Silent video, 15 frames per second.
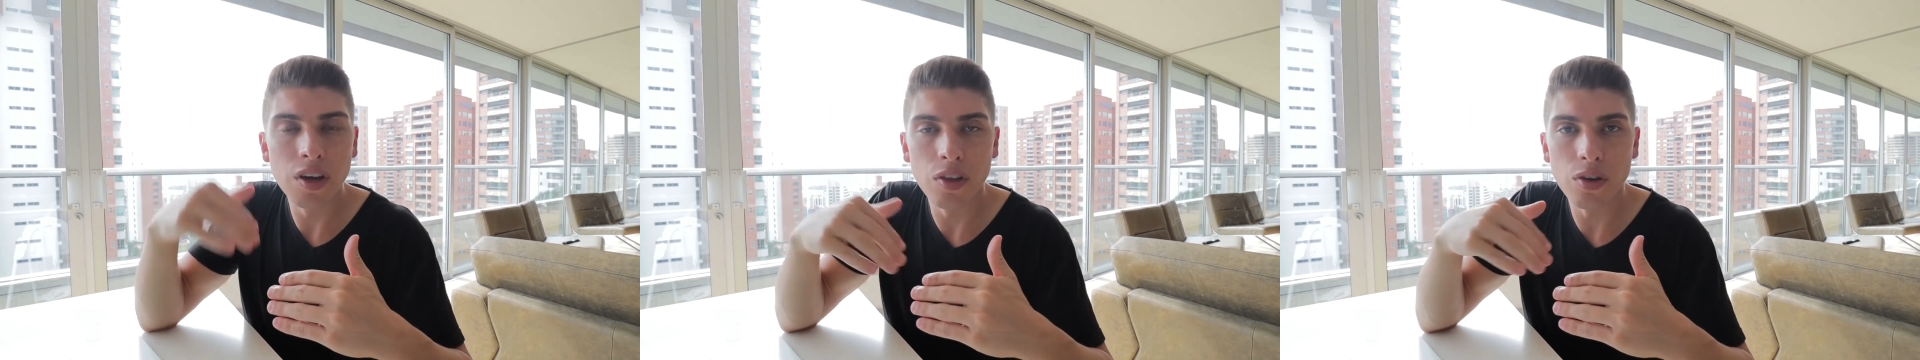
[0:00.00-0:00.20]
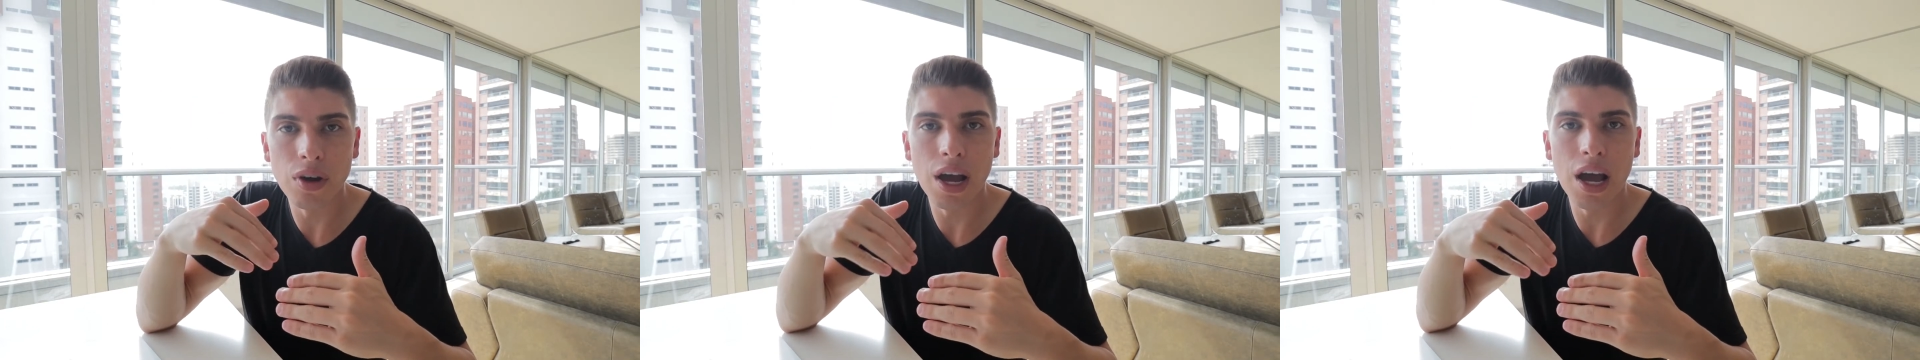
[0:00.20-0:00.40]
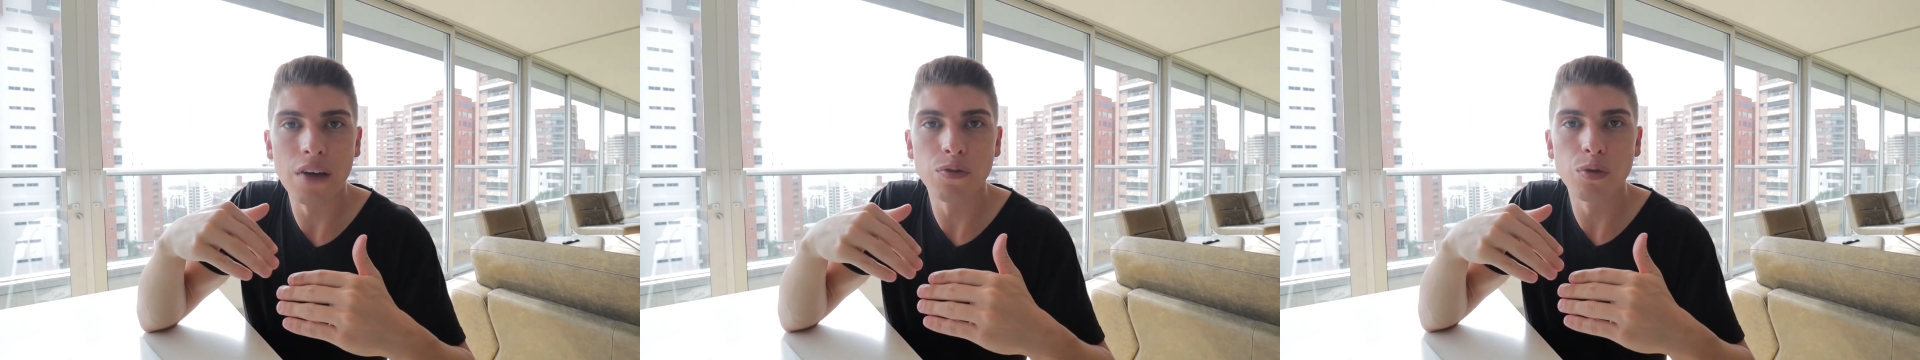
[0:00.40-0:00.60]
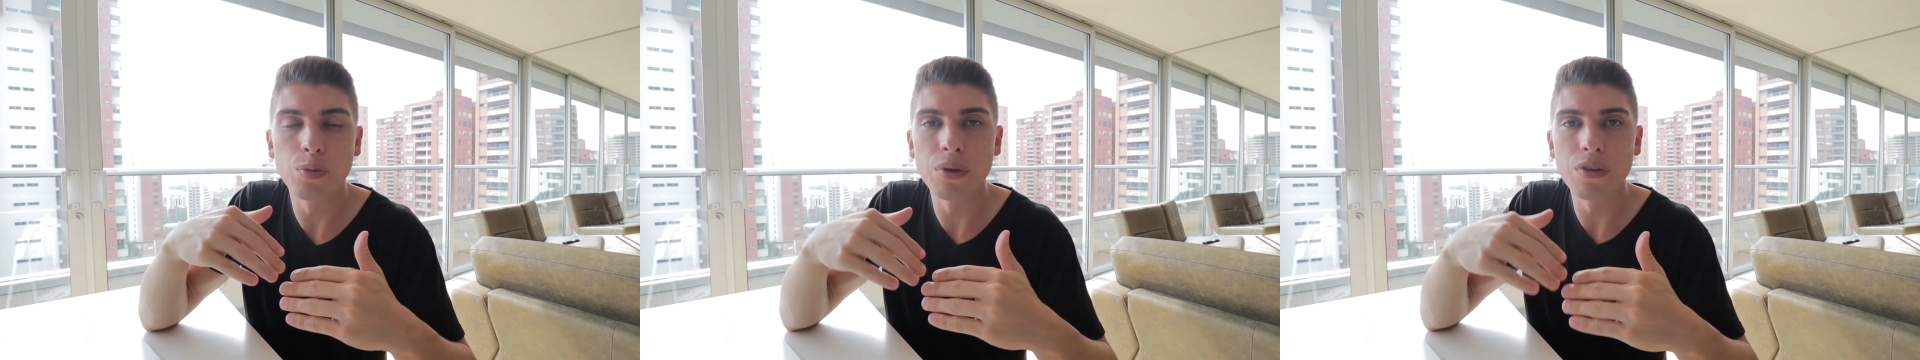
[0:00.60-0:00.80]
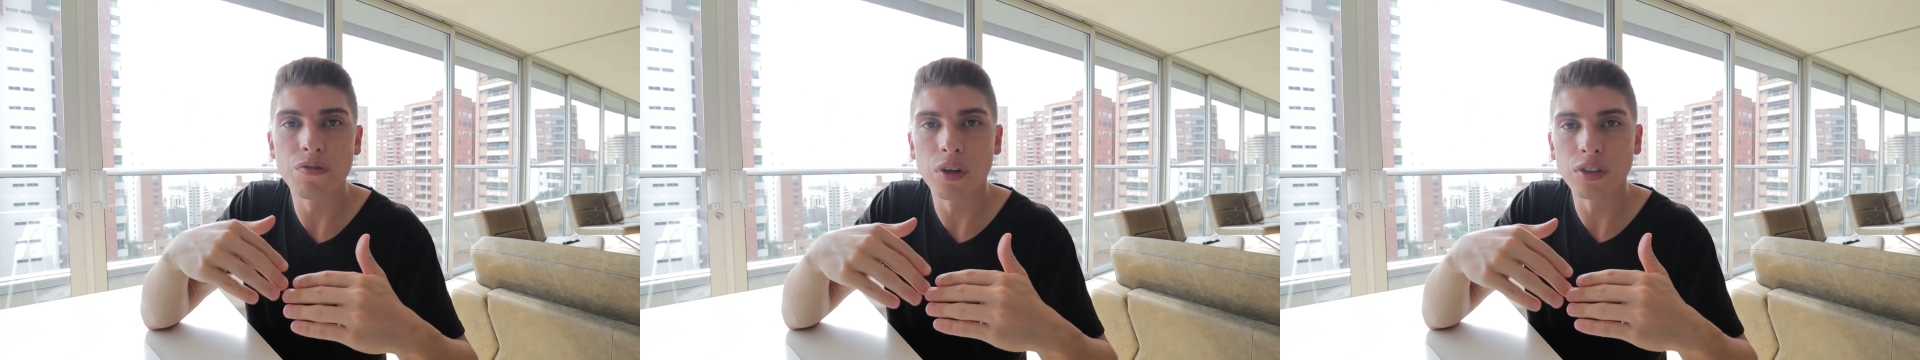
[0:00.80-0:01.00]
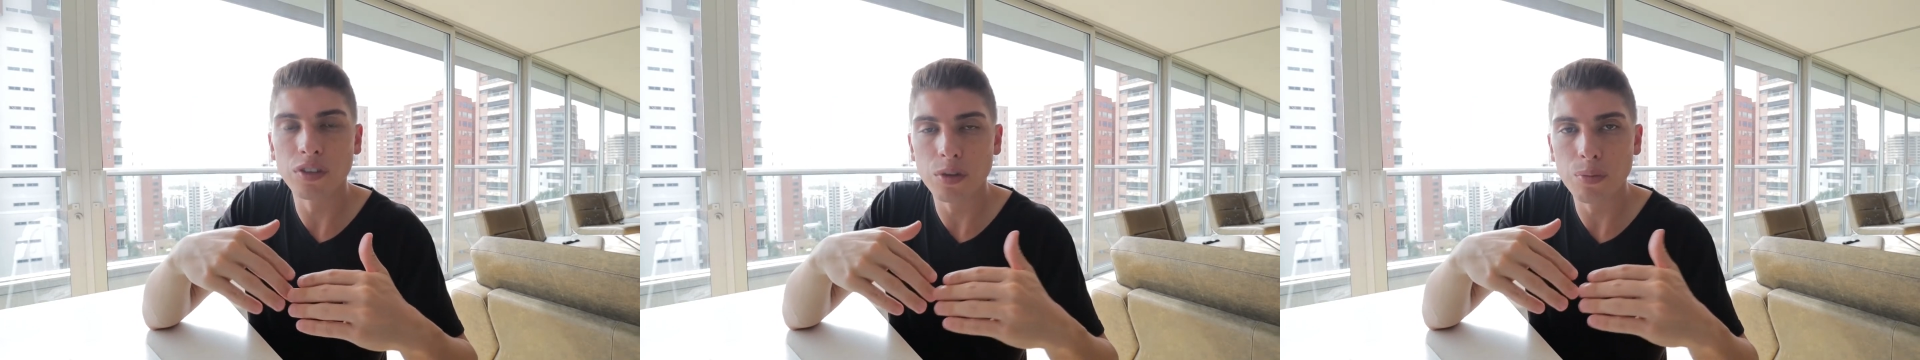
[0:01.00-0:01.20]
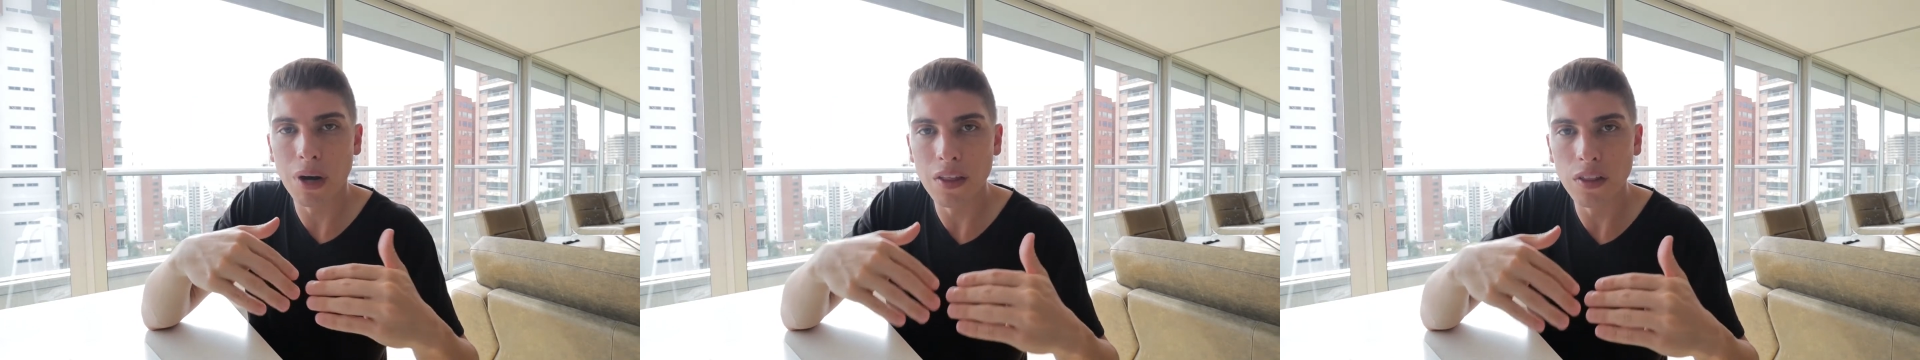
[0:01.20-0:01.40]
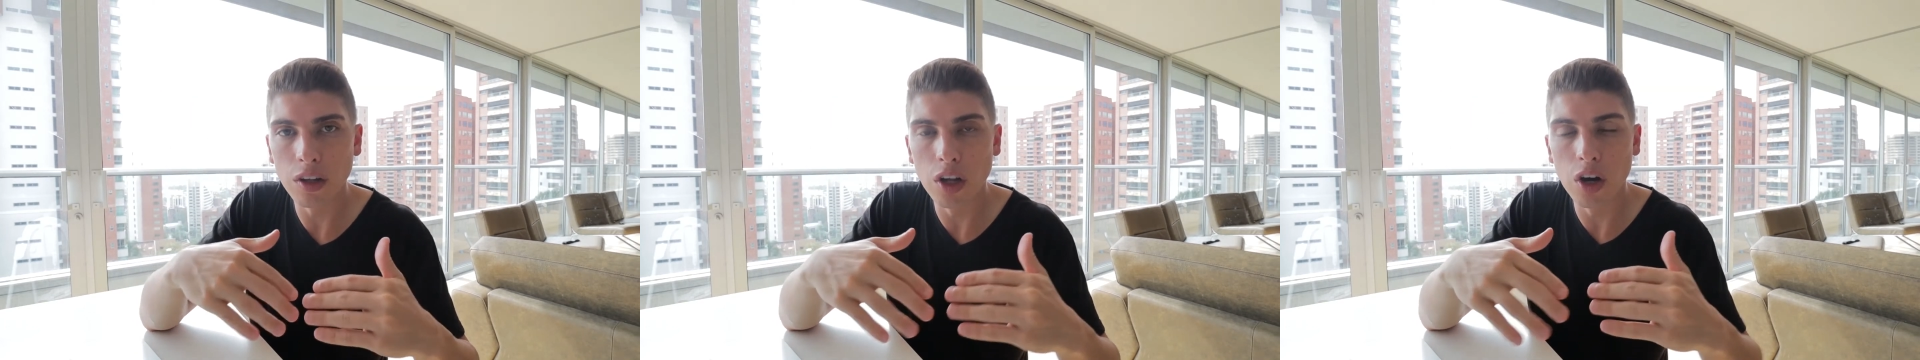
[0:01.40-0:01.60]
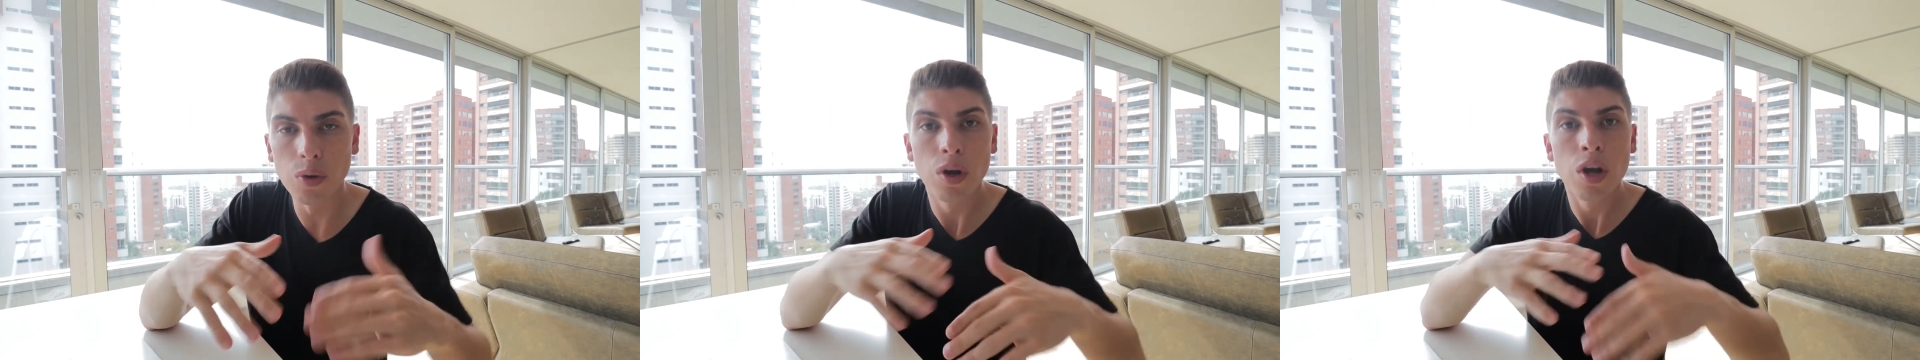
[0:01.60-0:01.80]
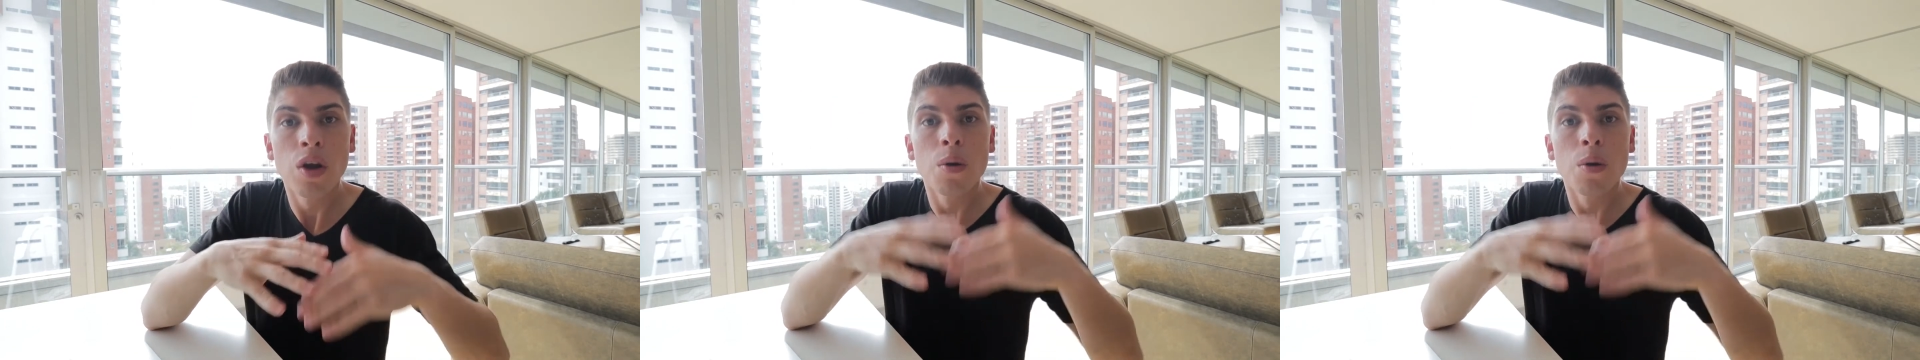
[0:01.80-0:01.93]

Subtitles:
other half will be funded by the loan?